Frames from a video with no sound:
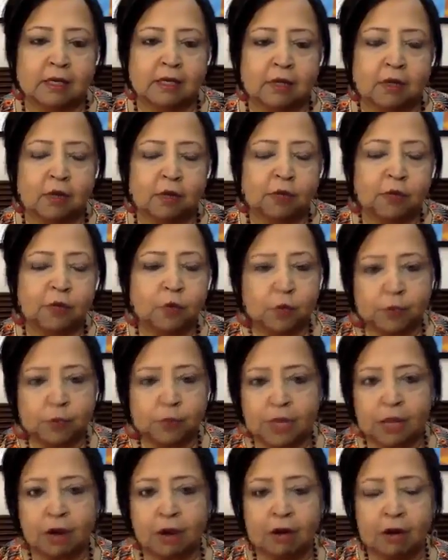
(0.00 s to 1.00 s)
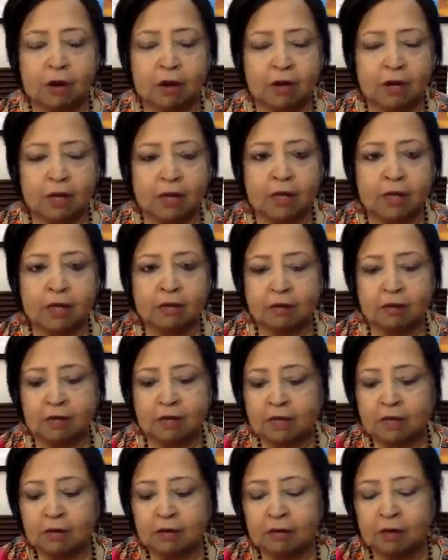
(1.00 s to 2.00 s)
of who we are
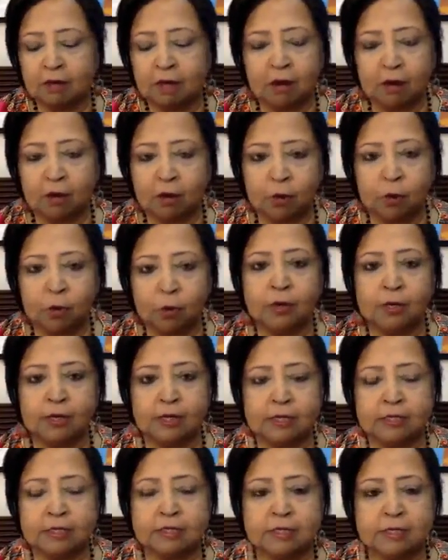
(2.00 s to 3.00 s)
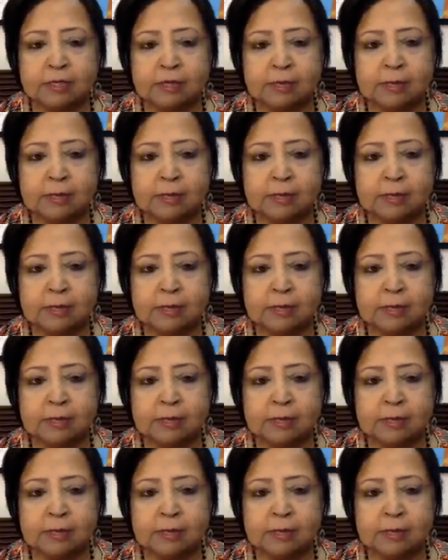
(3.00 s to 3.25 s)
in our wholeness.